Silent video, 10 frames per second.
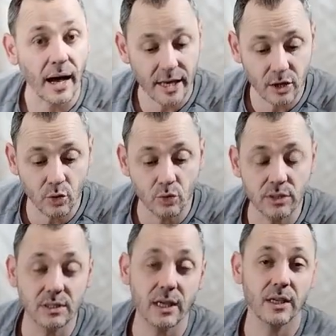I
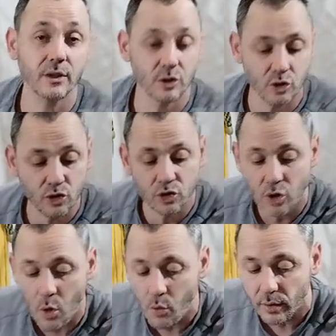use
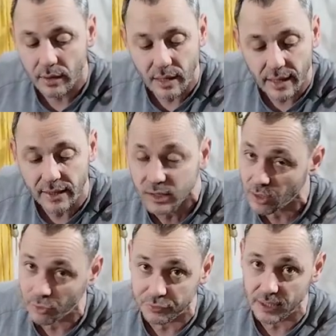so
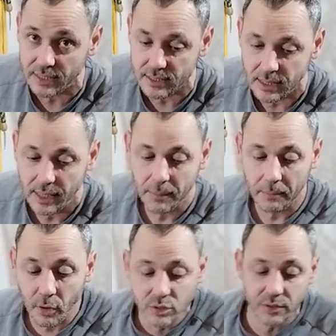little of this.
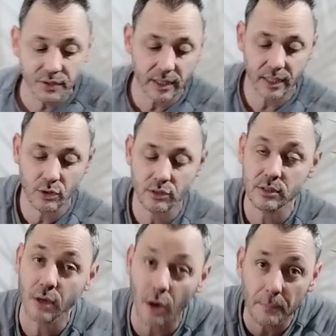Most of it I
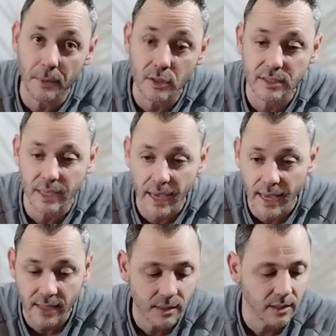use compost,
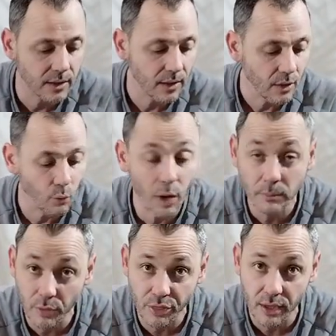and
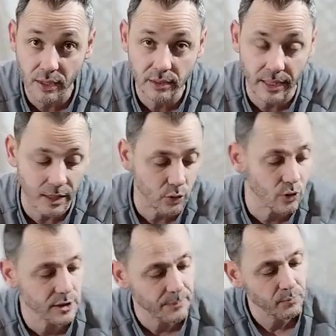one more thing that I
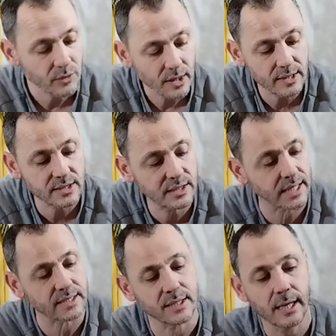use is
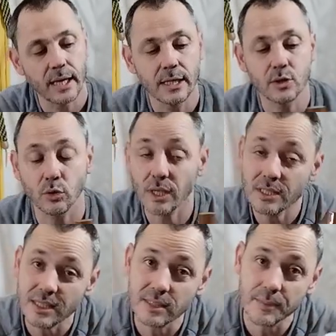this. So
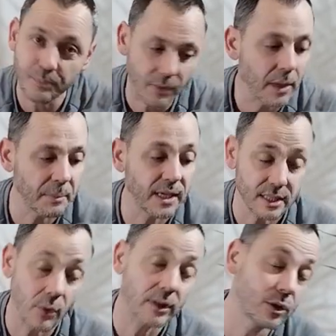this is,
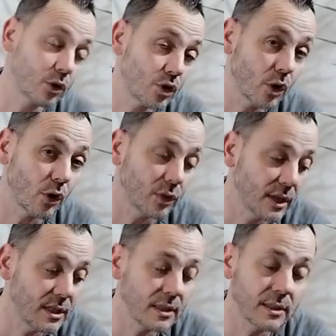because I wanted to show you,
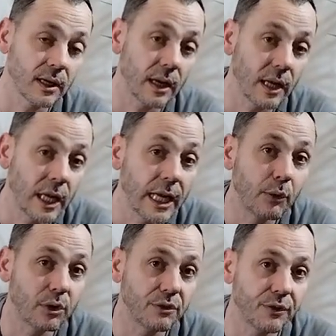this is a
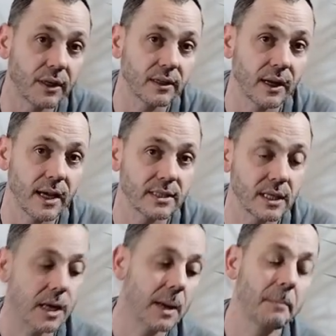liquid
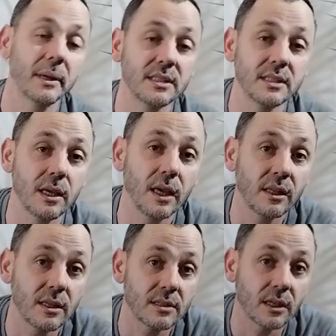fertilizer, but
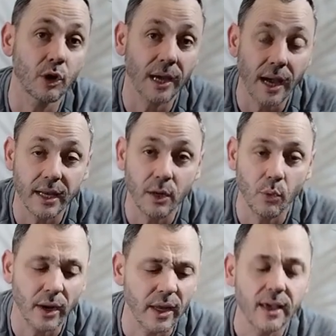it is an
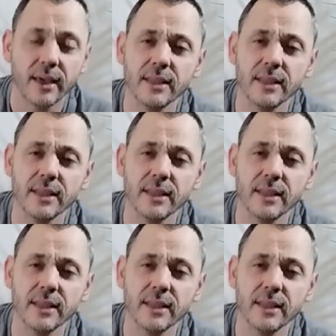organic one.